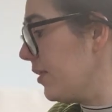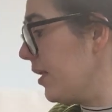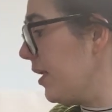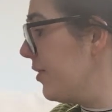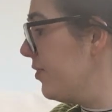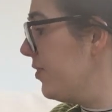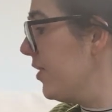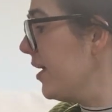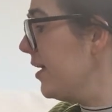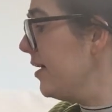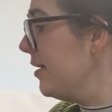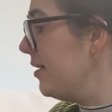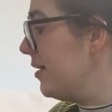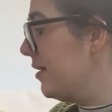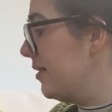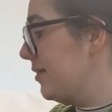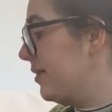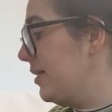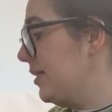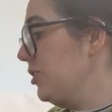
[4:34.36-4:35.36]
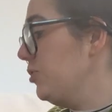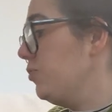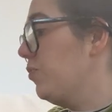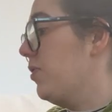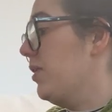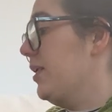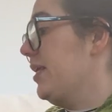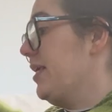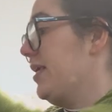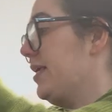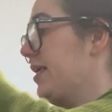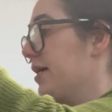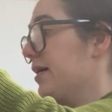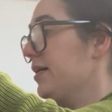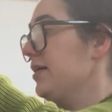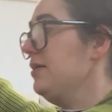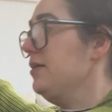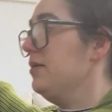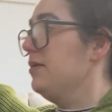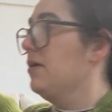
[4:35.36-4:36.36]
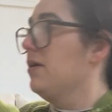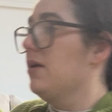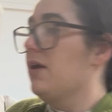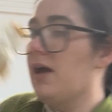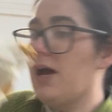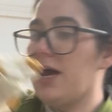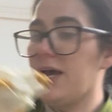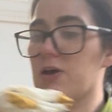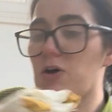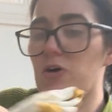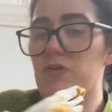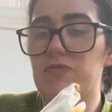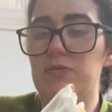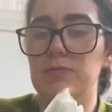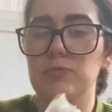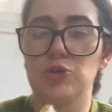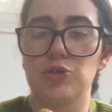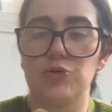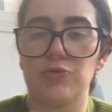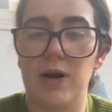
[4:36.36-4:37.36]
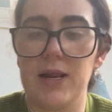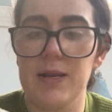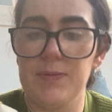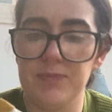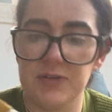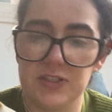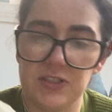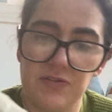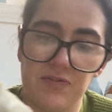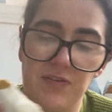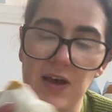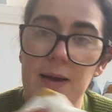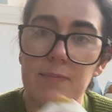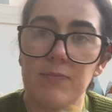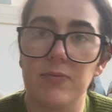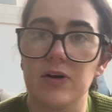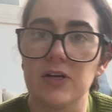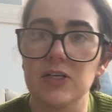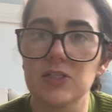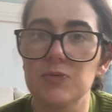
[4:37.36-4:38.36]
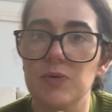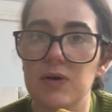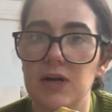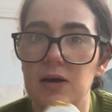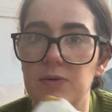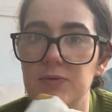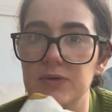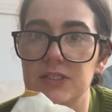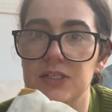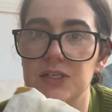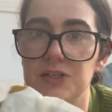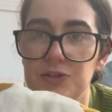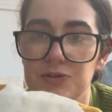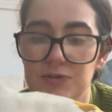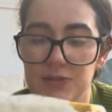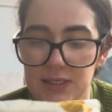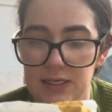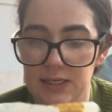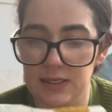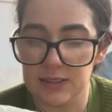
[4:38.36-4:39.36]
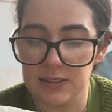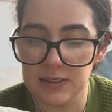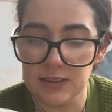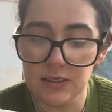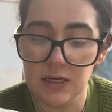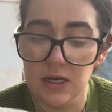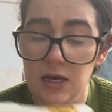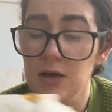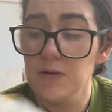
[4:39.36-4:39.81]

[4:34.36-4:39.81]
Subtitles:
Then this one here, I got from Draper's Fabrics when I was in New Zealand.